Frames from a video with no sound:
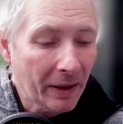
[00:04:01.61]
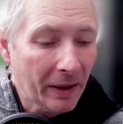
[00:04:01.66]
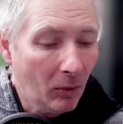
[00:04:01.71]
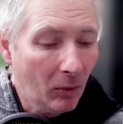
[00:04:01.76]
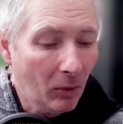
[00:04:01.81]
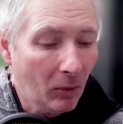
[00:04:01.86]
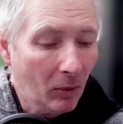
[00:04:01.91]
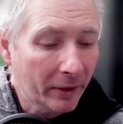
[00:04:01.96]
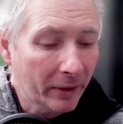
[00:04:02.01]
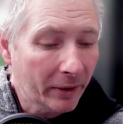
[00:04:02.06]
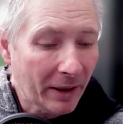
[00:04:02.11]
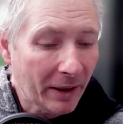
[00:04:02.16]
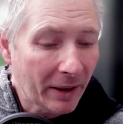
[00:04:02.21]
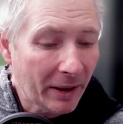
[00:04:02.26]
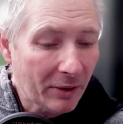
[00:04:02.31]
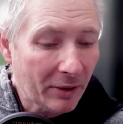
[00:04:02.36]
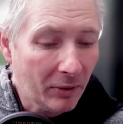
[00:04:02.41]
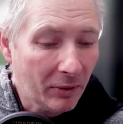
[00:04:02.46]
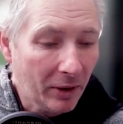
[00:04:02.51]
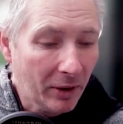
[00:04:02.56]
Uh, always
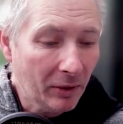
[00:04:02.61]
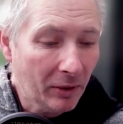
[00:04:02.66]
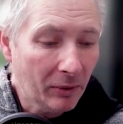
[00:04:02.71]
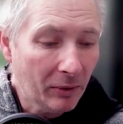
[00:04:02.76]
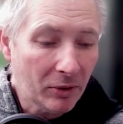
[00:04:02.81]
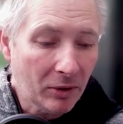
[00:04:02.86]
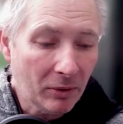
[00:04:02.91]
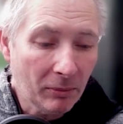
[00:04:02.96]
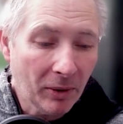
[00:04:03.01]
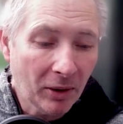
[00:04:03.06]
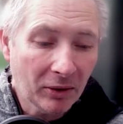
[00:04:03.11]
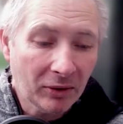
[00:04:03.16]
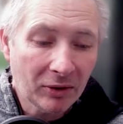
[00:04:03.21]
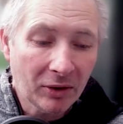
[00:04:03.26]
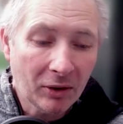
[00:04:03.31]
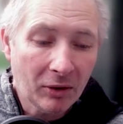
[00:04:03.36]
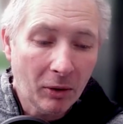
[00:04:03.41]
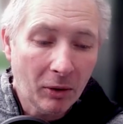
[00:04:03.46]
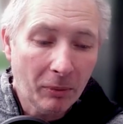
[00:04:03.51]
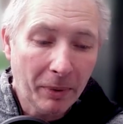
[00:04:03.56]
make sure you use your
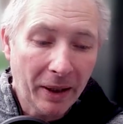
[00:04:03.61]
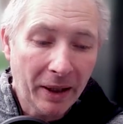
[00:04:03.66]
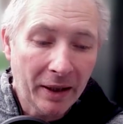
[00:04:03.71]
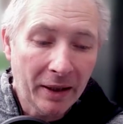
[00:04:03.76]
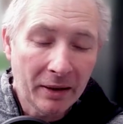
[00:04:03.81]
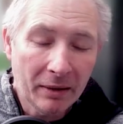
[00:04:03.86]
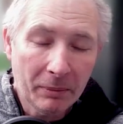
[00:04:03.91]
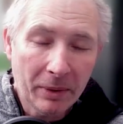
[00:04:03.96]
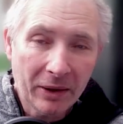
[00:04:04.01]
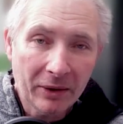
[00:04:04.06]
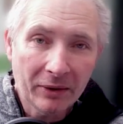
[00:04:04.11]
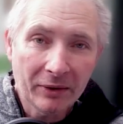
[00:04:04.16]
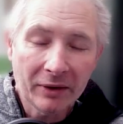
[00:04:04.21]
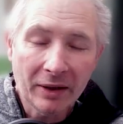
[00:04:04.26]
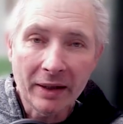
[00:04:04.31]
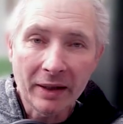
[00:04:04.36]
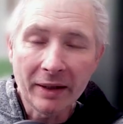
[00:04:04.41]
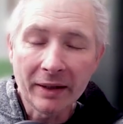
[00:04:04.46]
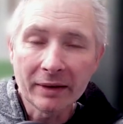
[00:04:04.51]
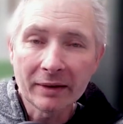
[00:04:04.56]
master copy because
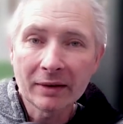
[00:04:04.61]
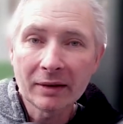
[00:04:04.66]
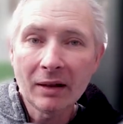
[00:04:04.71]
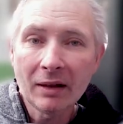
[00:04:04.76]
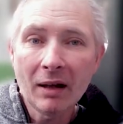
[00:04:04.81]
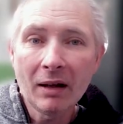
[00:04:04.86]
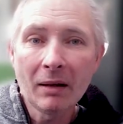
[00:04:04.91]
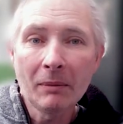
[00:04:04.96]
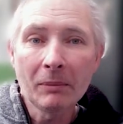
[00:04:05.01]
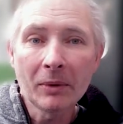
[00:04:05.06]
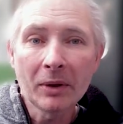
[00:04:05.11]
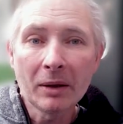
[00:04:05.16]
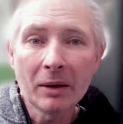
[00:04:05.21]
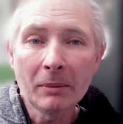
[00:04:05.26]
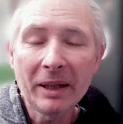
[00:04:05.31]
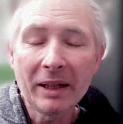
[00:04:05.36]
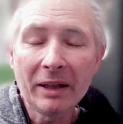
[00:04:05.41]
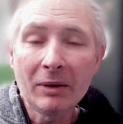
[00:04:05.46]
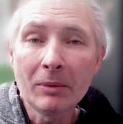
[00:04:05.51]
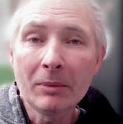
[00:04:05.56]
then it's um, going to
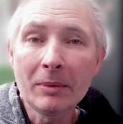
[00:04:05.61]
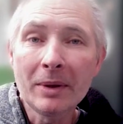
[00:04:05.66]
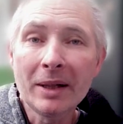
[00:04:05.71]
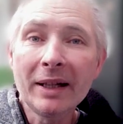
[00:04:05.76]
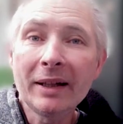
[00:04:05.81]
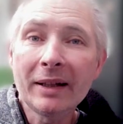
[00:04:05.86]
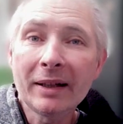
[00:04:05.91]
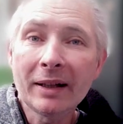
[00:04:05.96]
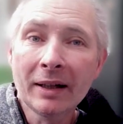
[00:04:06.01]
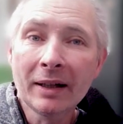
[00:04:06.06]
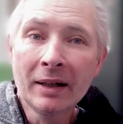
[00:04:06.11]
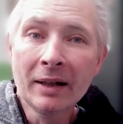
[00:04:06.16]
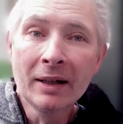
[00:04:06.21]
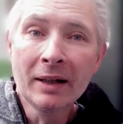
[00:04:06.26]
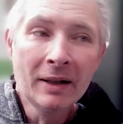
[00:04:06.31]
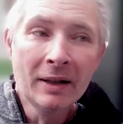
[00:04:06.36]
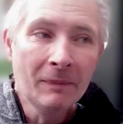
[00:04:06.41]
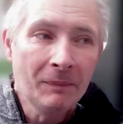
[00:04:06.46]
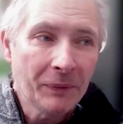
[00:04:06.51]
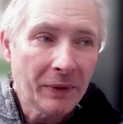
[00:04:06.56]
be unique.
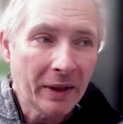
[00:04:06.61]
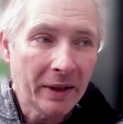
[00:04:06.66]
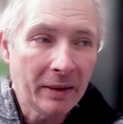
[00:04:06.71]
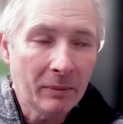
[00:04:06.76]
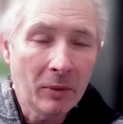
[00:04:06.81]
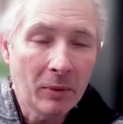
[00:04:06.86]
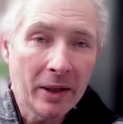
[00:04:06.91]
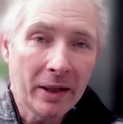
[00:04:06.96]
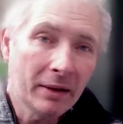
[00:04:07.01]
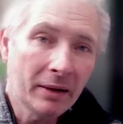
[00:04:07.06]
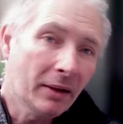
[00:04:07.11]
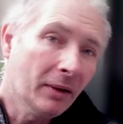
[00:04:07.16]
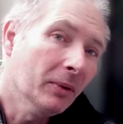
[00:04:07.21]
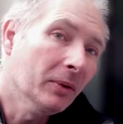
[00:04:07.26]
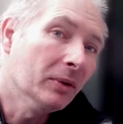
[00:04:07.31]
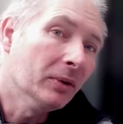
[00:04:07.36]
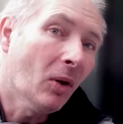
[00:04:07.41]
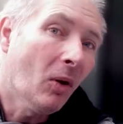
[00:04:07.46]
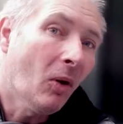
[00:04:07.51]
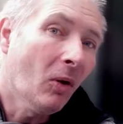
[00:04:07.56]
And then when it
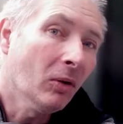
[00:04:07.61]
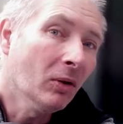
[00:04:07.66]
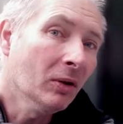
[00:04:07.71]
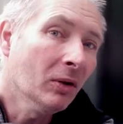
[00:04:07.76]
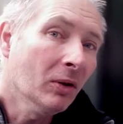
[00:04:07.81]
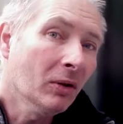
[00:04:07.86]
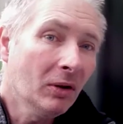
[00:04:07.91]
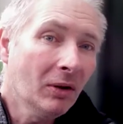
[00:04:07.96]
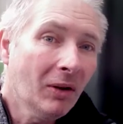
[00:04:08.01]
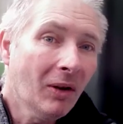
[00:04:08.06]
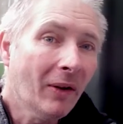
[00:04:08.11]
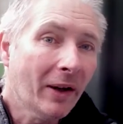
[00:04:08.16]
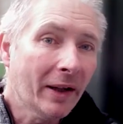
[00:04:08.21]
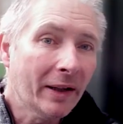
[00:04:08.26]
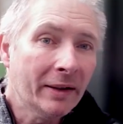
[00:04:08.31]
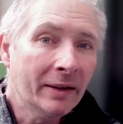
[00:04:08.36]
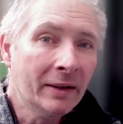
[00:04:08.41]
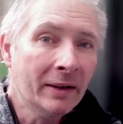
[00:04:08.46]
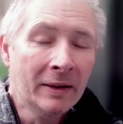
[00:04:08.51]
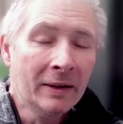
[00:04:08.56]
goes
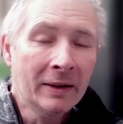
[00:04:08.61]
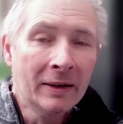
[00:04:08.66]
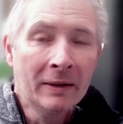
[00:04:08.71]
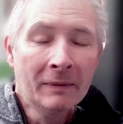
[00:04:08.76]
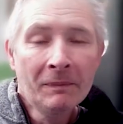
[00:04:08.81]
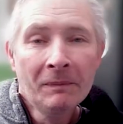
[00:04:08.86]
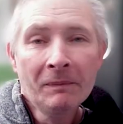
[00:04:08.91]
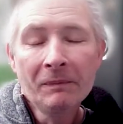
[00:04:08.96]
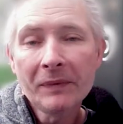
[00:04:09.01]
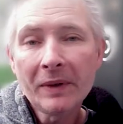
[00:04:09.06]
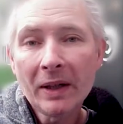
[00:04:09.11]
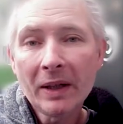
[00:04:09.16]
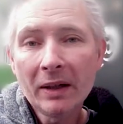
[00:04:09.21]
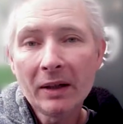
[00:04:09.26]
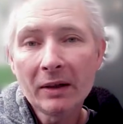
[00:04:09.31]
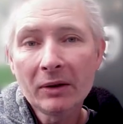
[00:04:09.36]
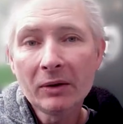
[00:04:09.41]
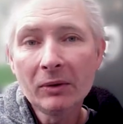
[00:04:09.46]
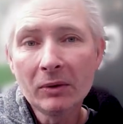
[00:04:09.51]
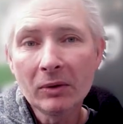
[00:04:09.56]
online,
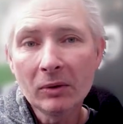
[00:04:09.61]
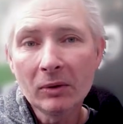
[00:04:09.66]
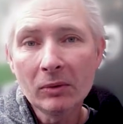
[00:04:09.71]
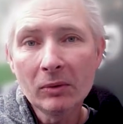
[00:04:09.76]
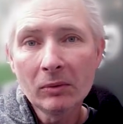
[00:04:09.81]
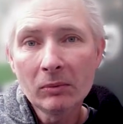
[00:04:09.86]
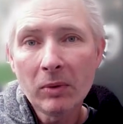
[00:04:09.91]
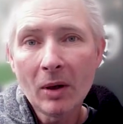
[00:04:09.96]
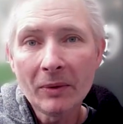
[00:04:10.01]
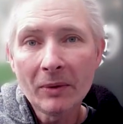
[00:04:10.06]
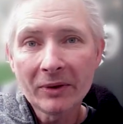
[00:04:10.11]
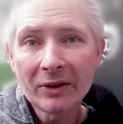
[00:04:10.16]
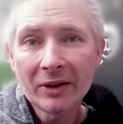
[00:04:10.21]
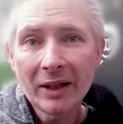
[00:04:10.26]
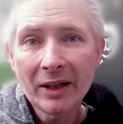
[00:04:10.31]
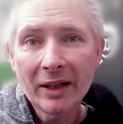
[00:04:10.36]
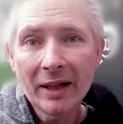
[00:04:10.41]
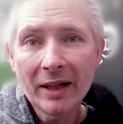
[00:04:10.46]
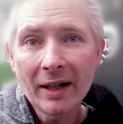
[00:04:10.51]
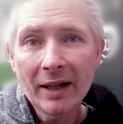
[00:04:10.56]
uh, Google won't
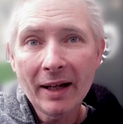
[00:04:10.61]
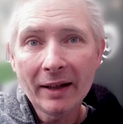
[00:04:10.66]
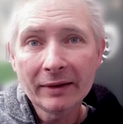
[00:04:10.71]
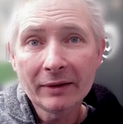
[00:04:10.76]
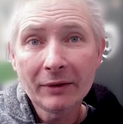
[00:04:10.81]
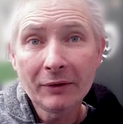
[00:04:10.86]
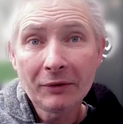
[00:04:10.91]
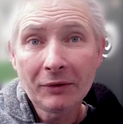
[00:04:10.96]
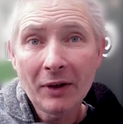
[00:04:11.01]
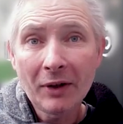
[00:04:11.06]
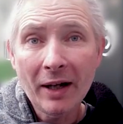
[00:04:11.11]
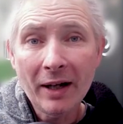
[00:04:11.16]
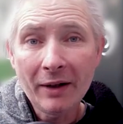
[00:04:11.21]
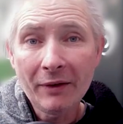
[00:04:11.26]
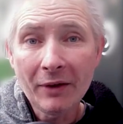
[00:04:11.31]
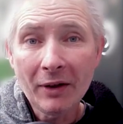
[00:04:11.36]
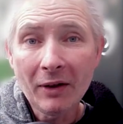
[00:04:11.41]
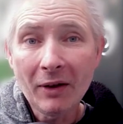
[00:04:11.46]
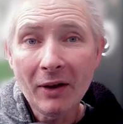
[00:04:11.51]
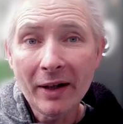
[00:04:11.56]
see it as a threat,
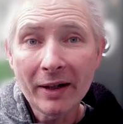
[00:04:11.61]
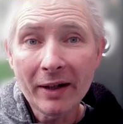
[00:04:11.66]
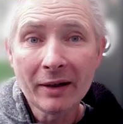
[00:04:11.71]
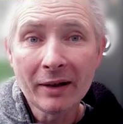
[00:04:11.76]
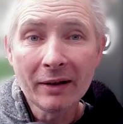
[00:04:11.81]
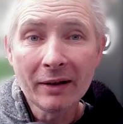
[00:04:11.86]
if you like.